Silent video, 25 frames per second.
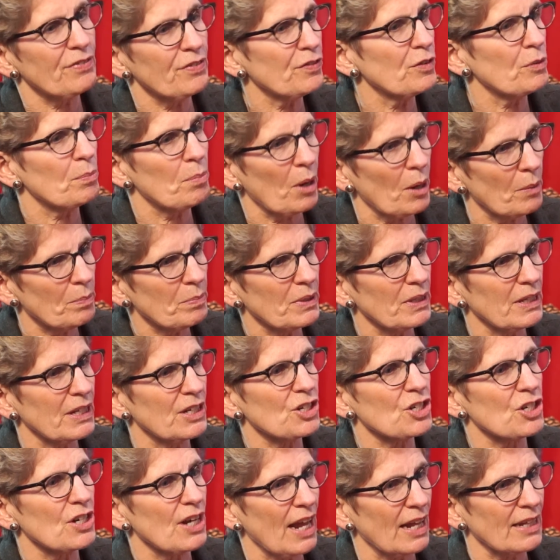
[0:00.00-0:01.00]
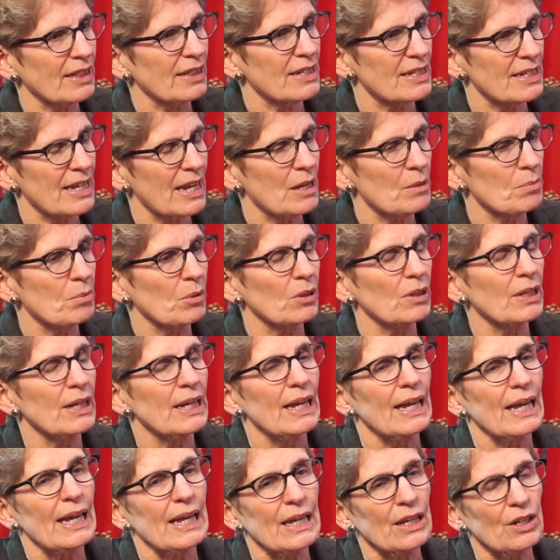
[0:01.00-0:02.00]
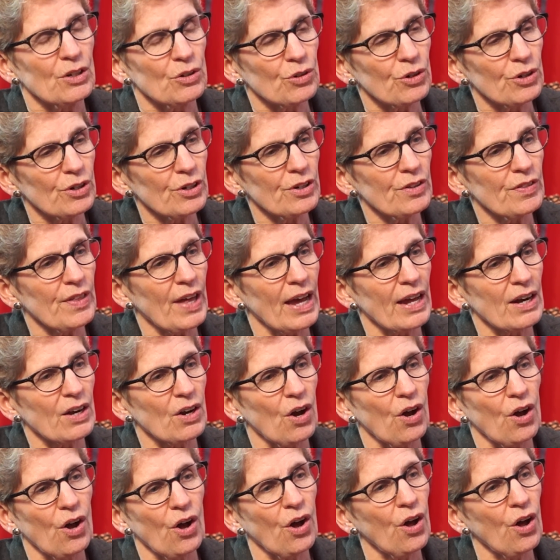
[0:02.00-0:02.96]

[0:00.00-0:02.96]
of the population at the table in order that